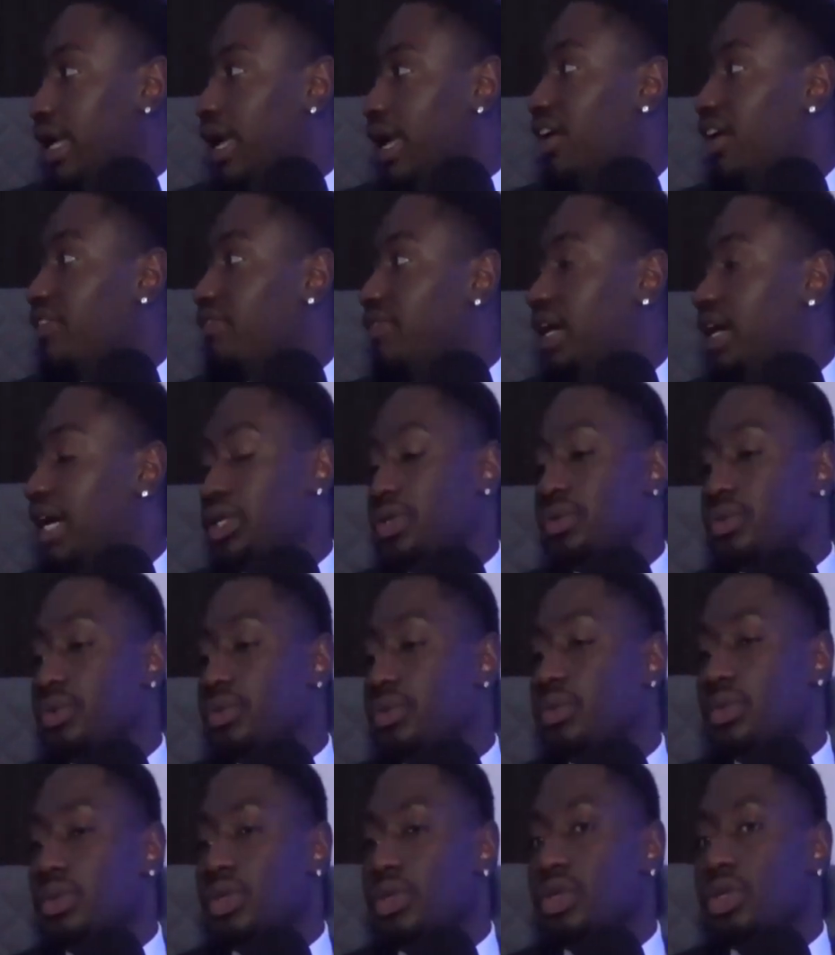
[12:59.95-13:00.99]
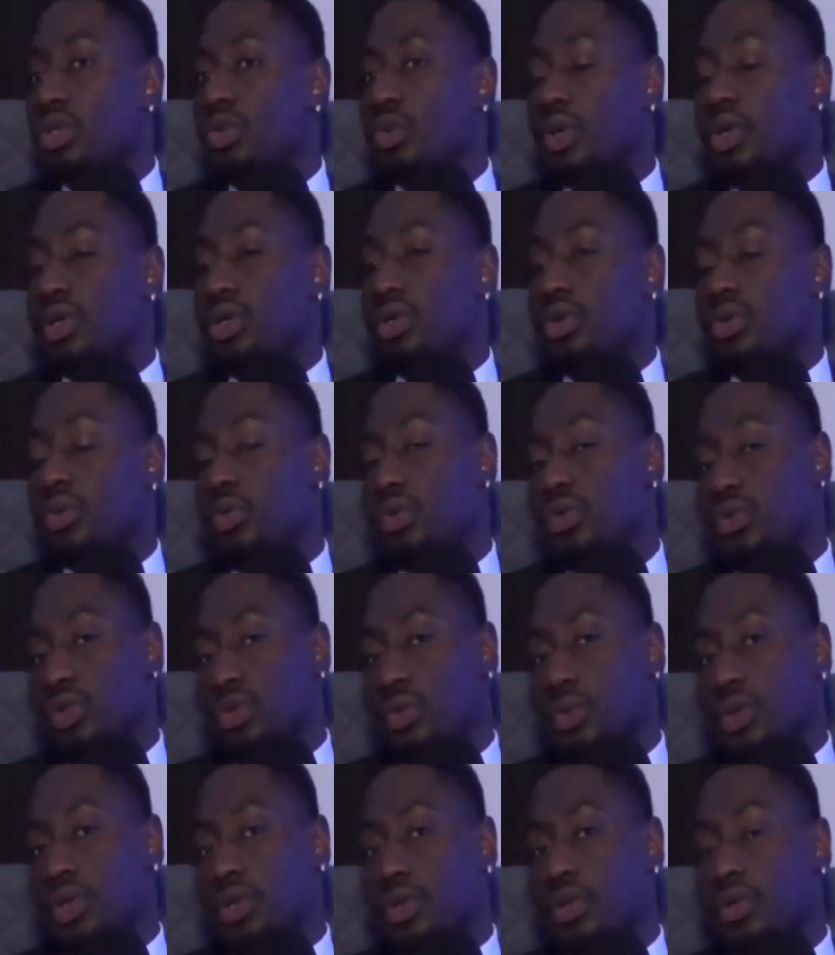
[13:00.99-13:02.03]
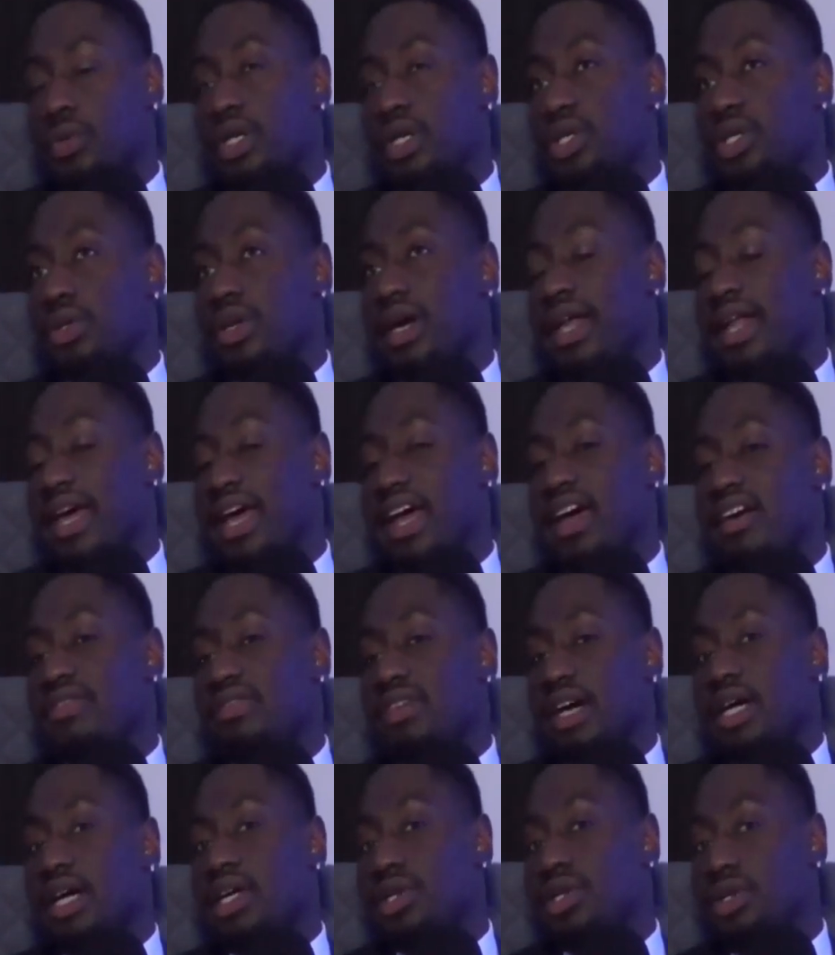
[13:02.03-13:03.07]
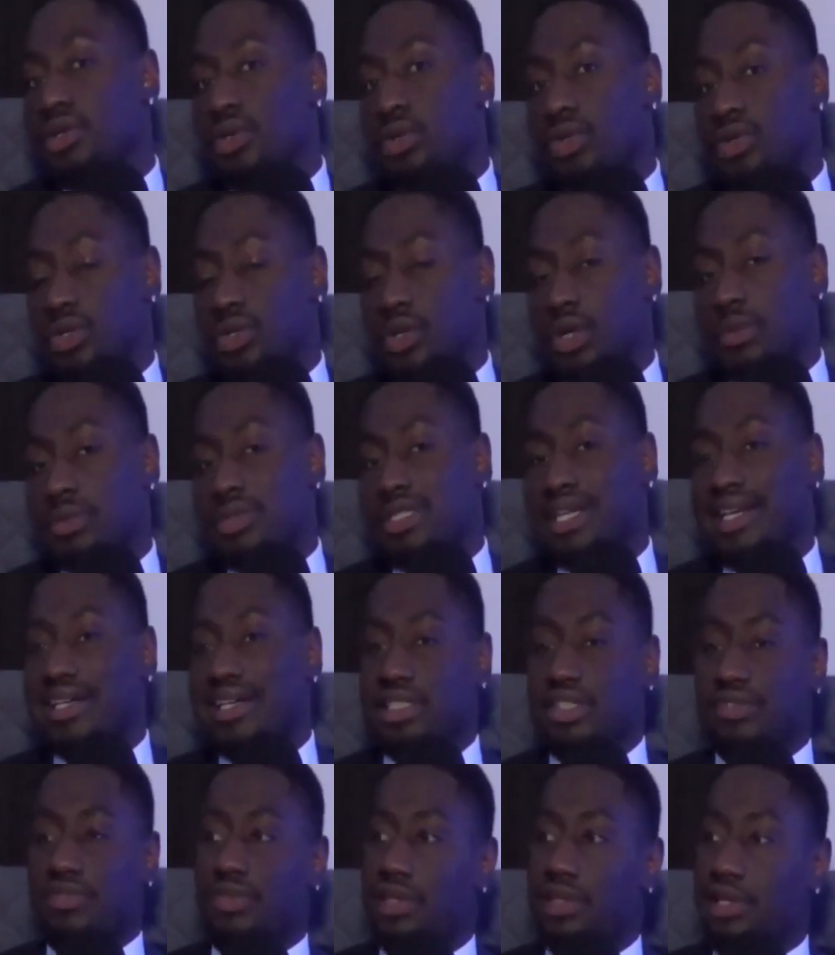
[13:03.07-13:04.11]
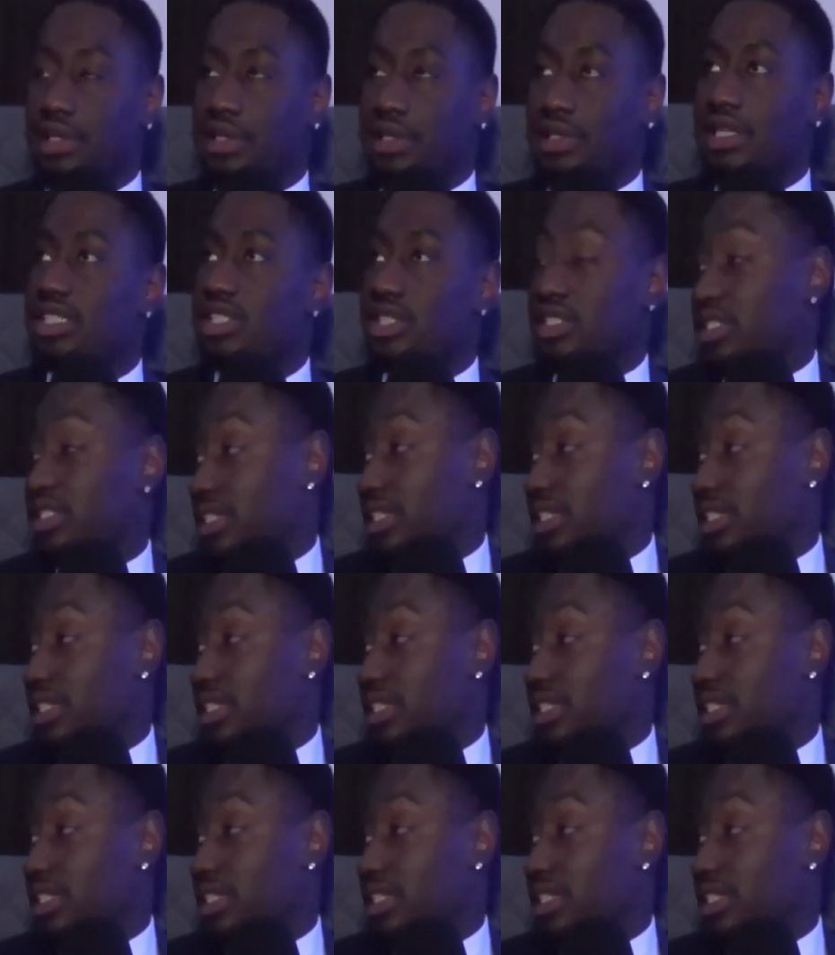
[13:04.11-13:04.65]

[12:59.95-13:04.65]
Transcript: and tell them how to do it. You want to know what? You got to have value. You know what I'm saying? Because if let's just say,